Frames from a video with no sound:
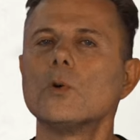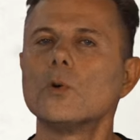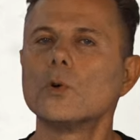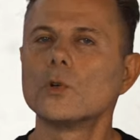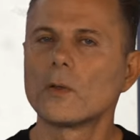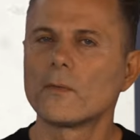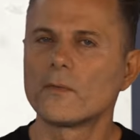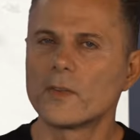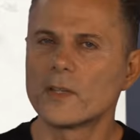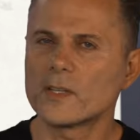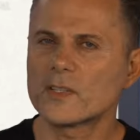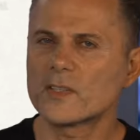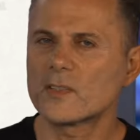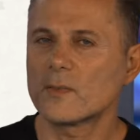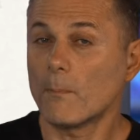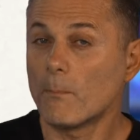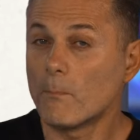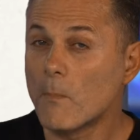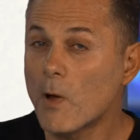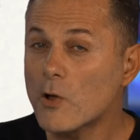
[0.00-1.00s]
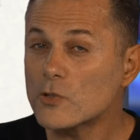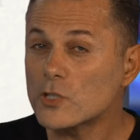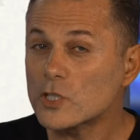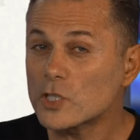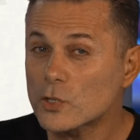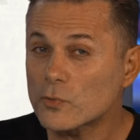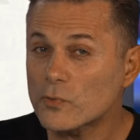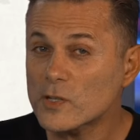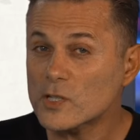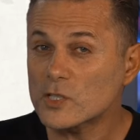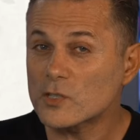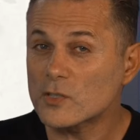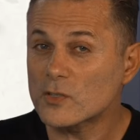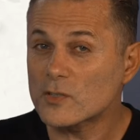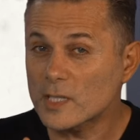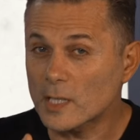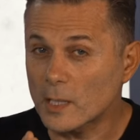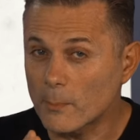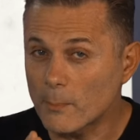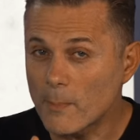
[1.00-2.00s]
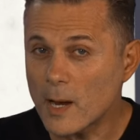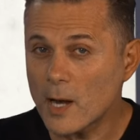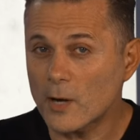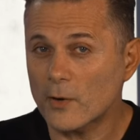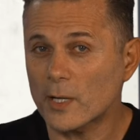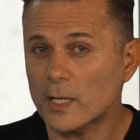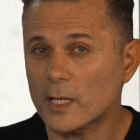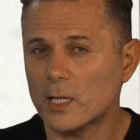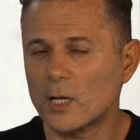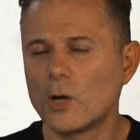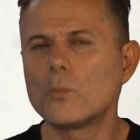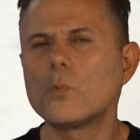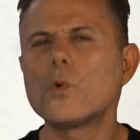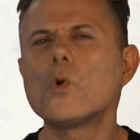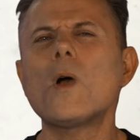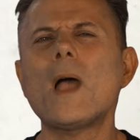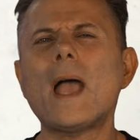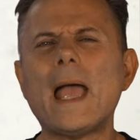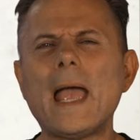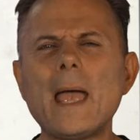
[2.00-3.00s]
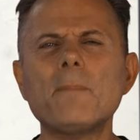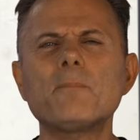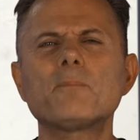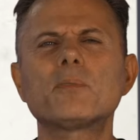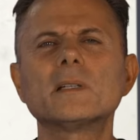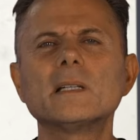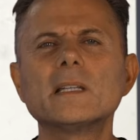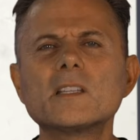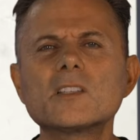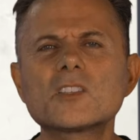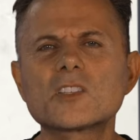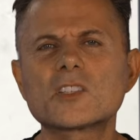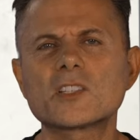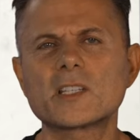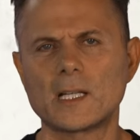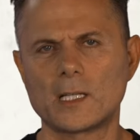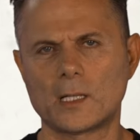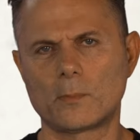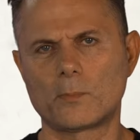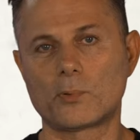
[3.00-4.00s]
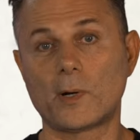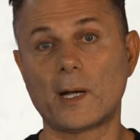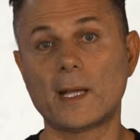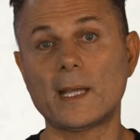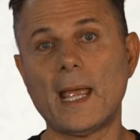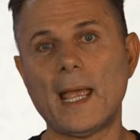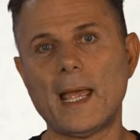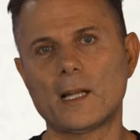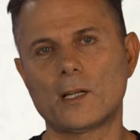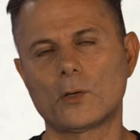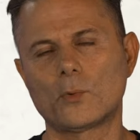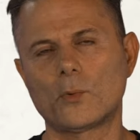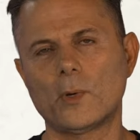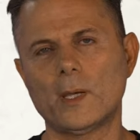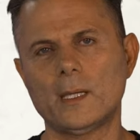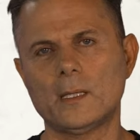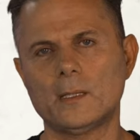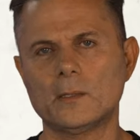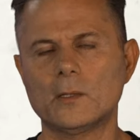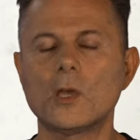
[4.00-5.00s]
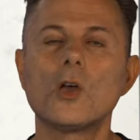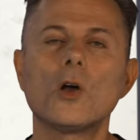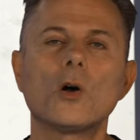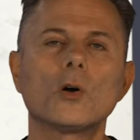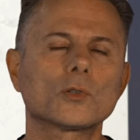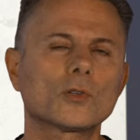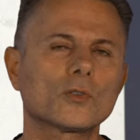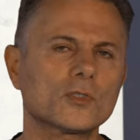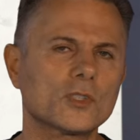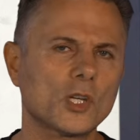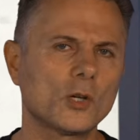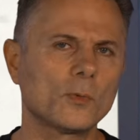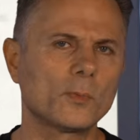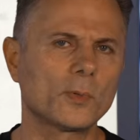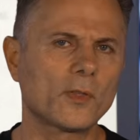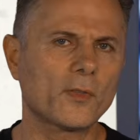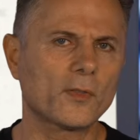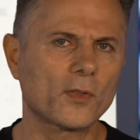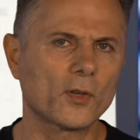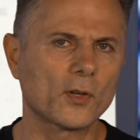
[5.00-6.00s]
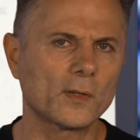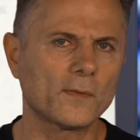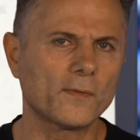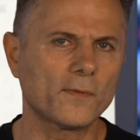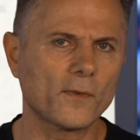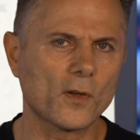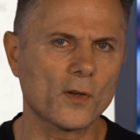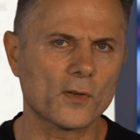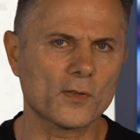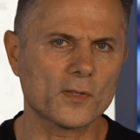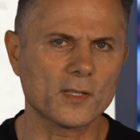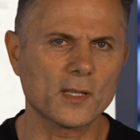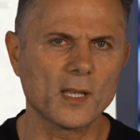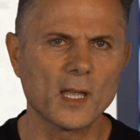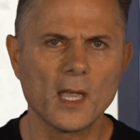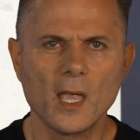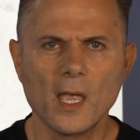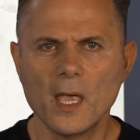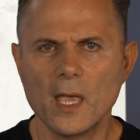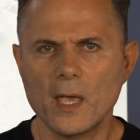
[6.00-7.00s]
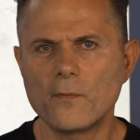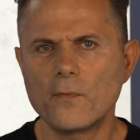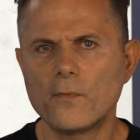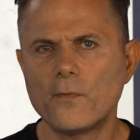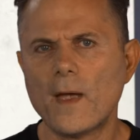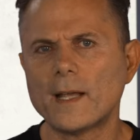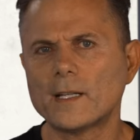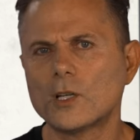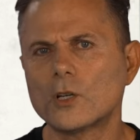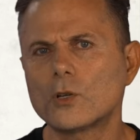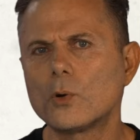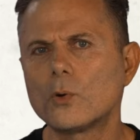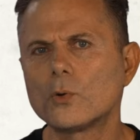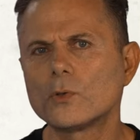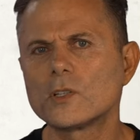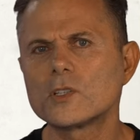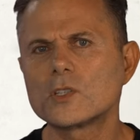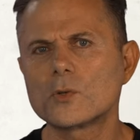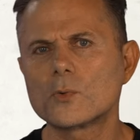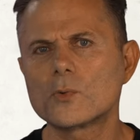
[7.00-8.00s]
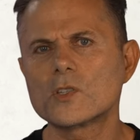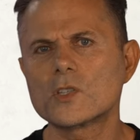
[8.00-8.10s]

all of this, most Christians in America will happily celebrate Halloween on October the 31st. In fact, according to a